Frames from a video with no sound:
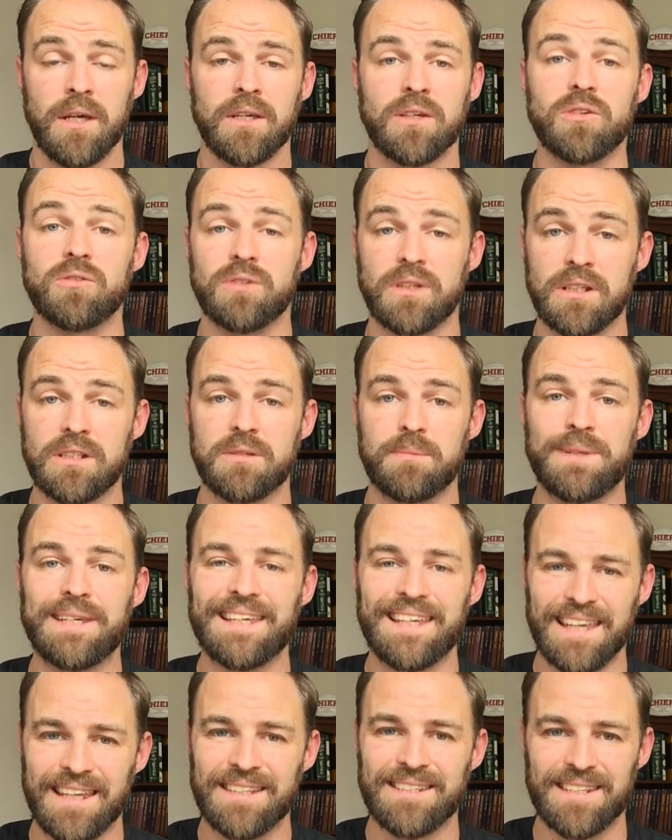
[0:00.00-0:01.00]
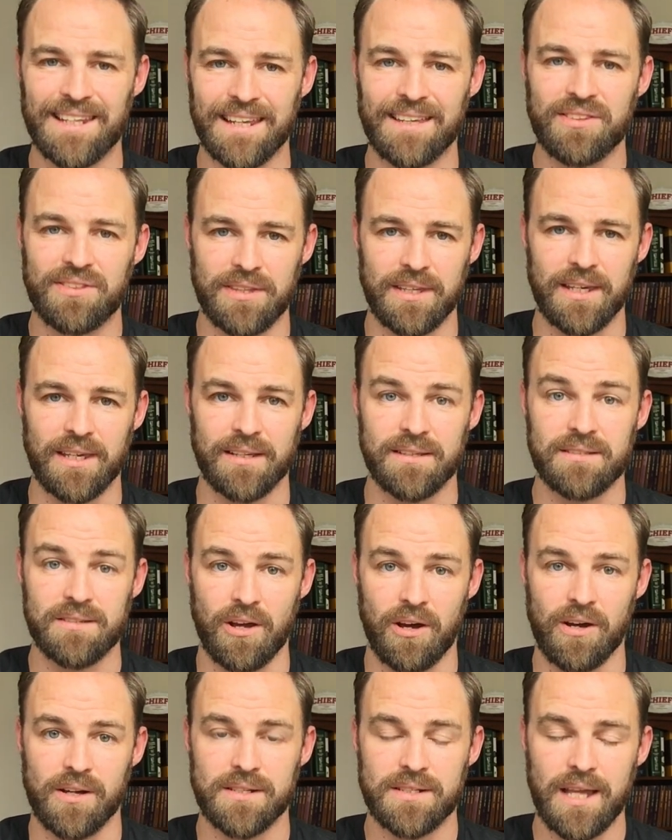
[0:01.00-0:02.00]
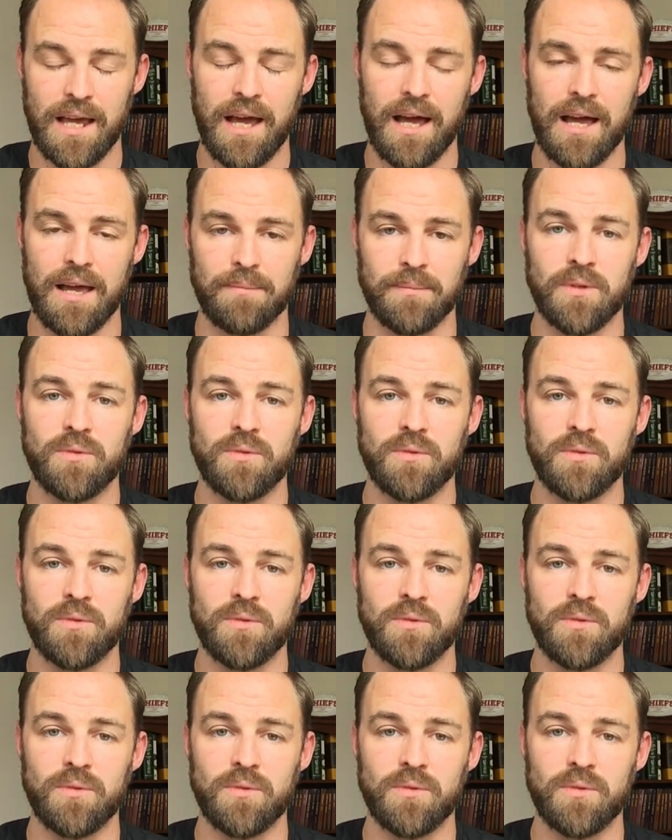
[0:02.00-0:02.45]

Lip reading: You need to be ending things on time.